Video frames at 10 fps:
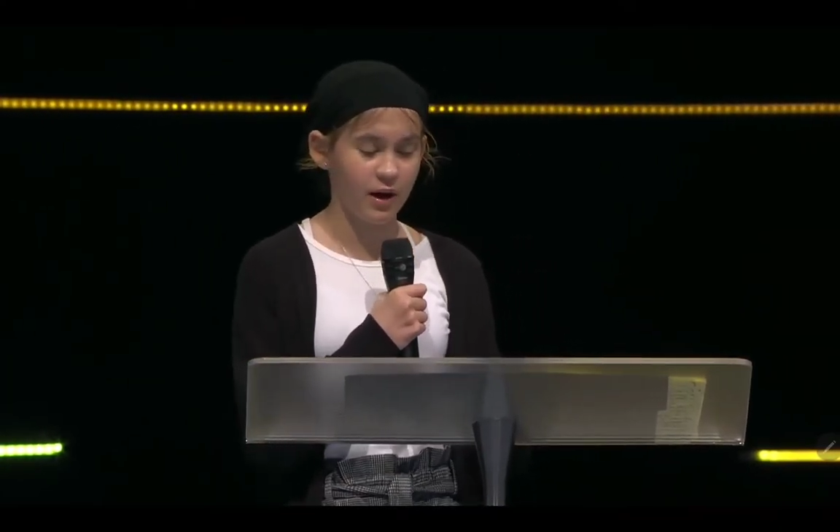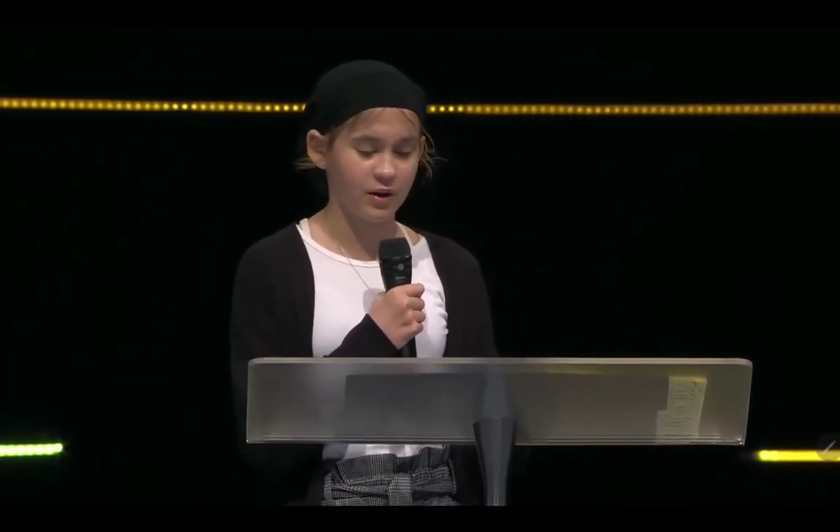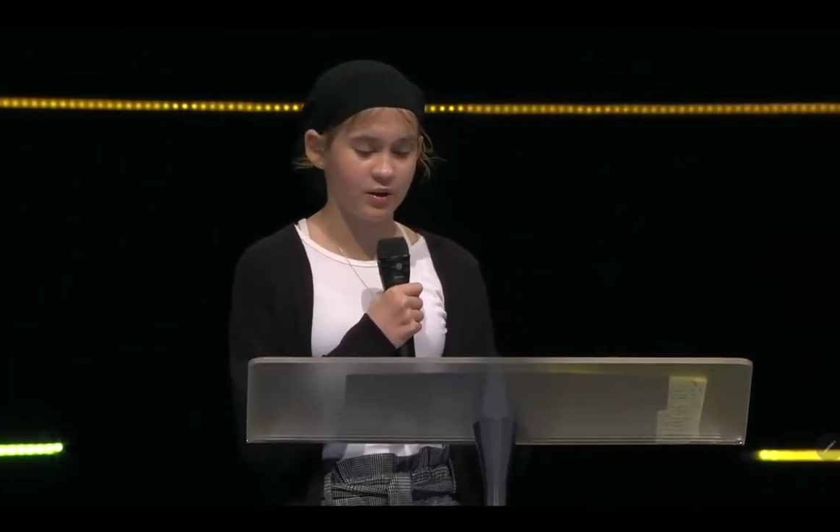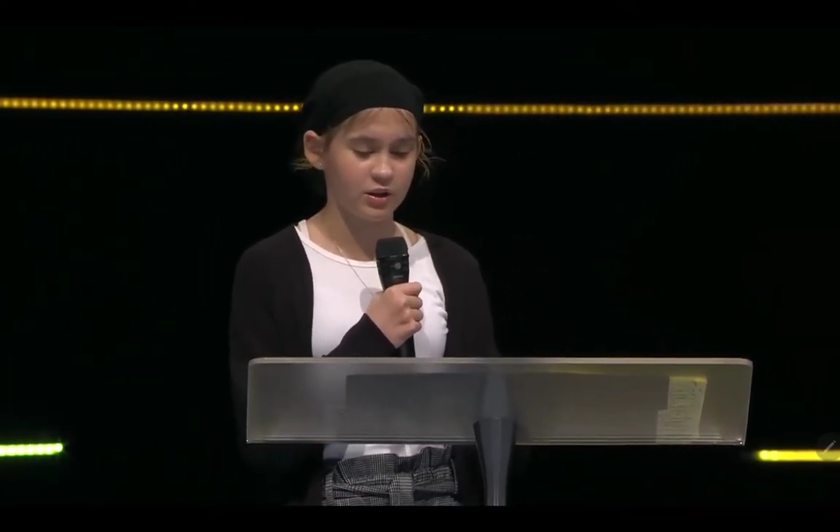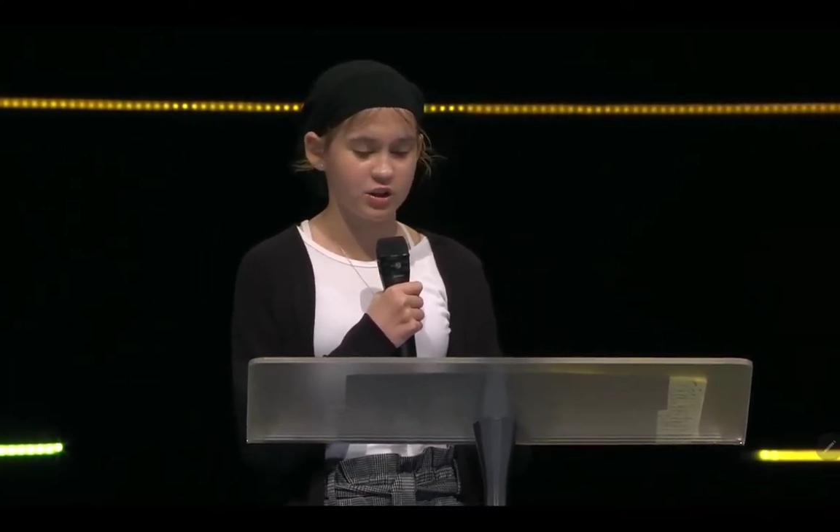I
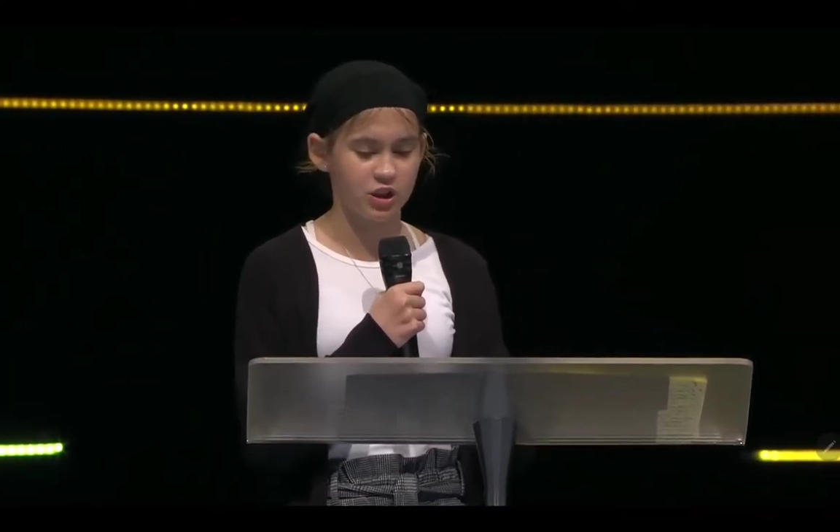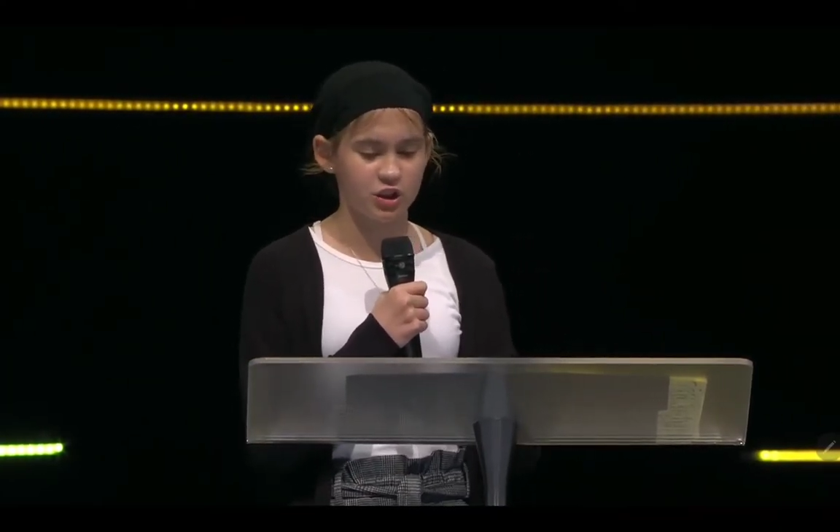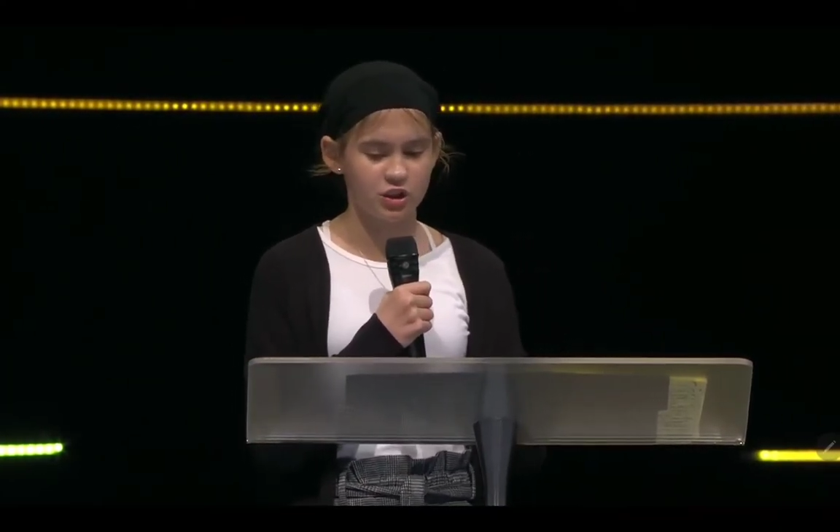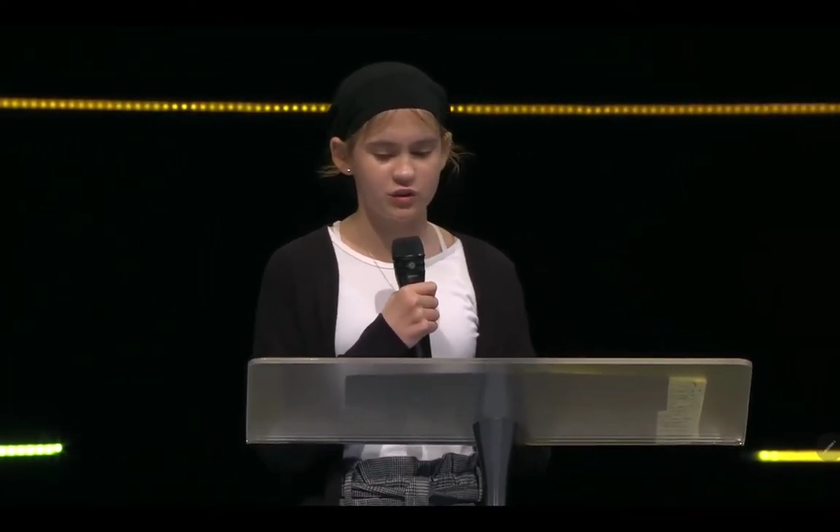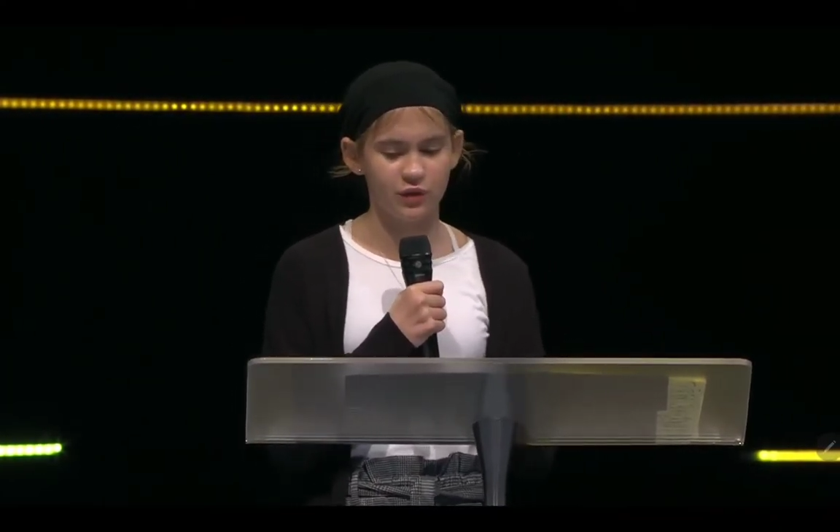go to
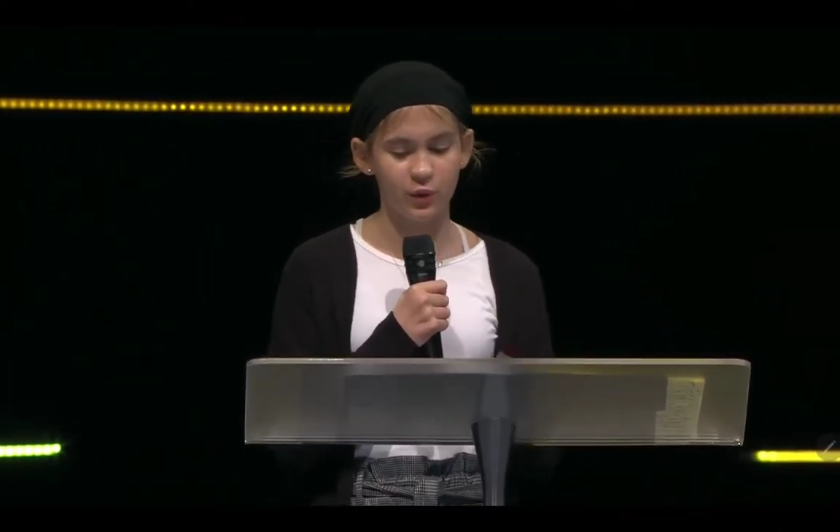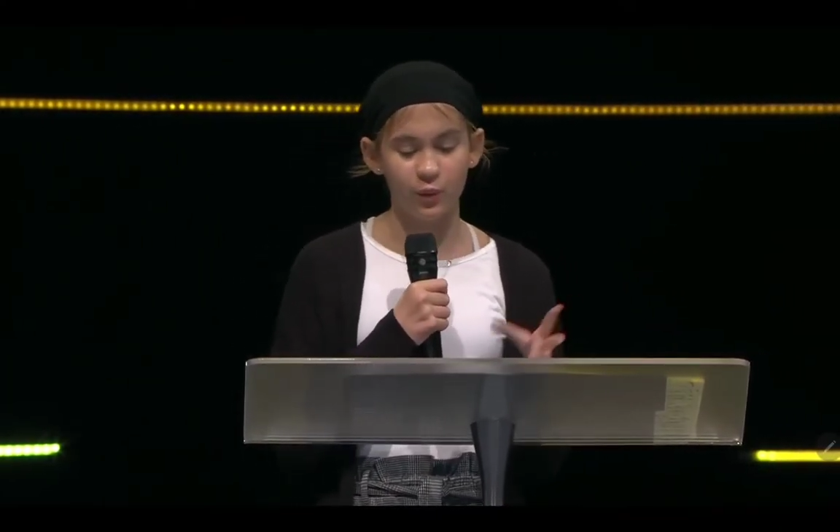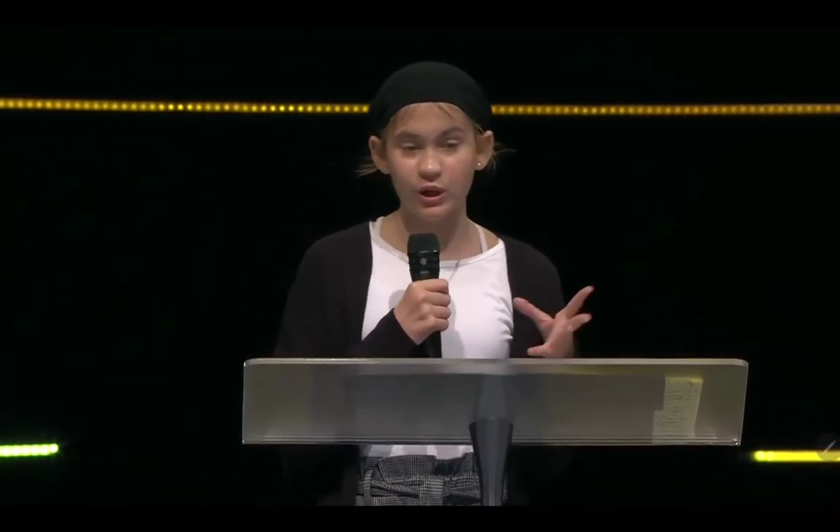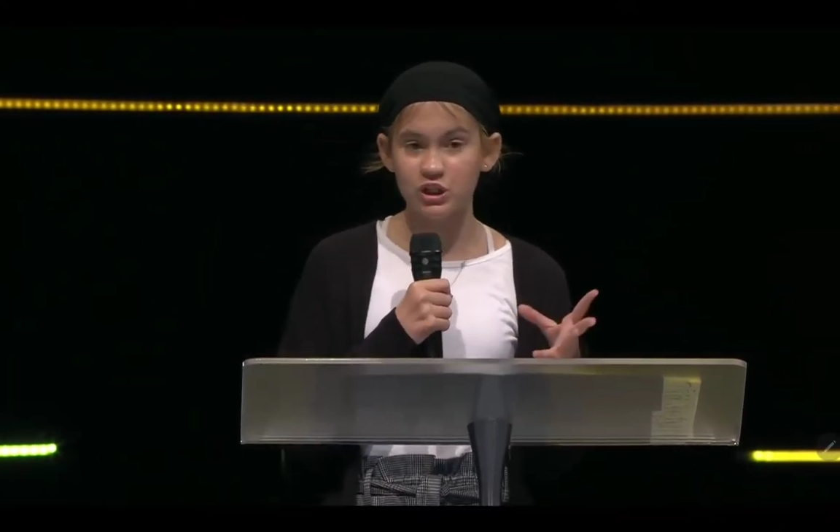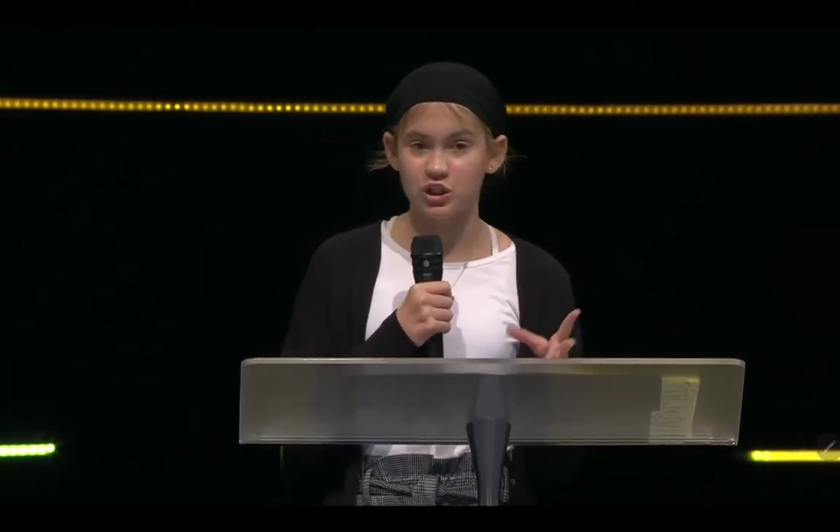church for the
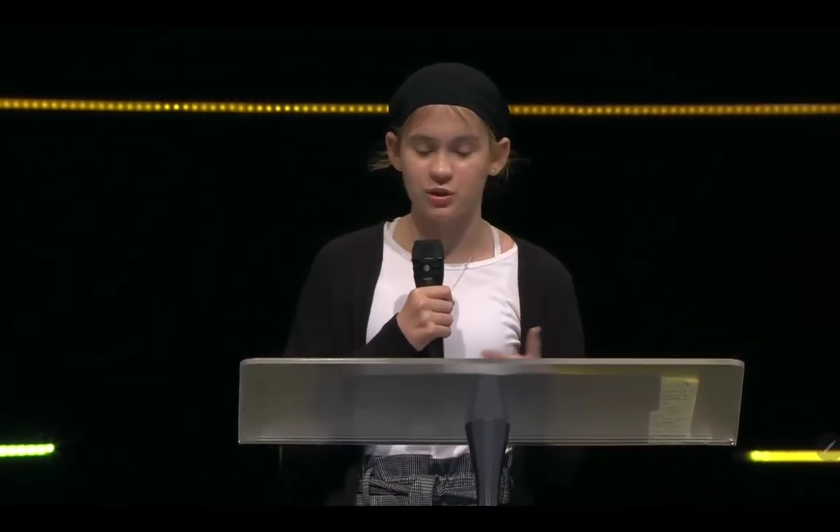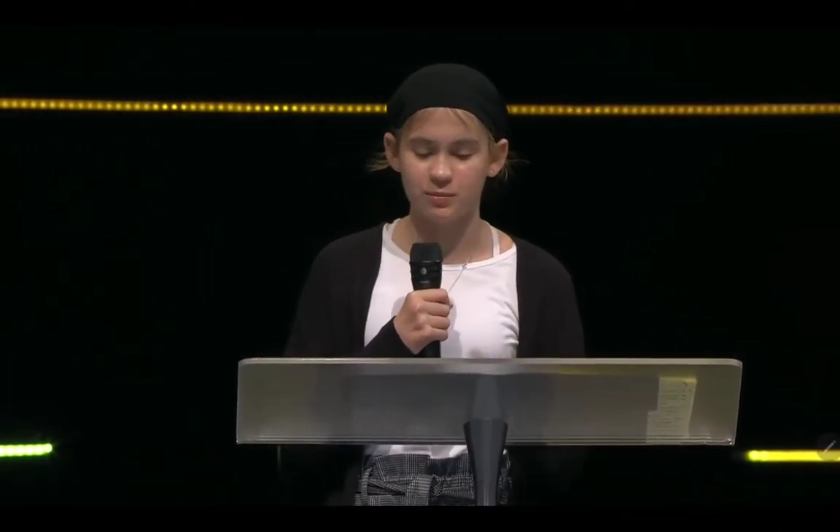worship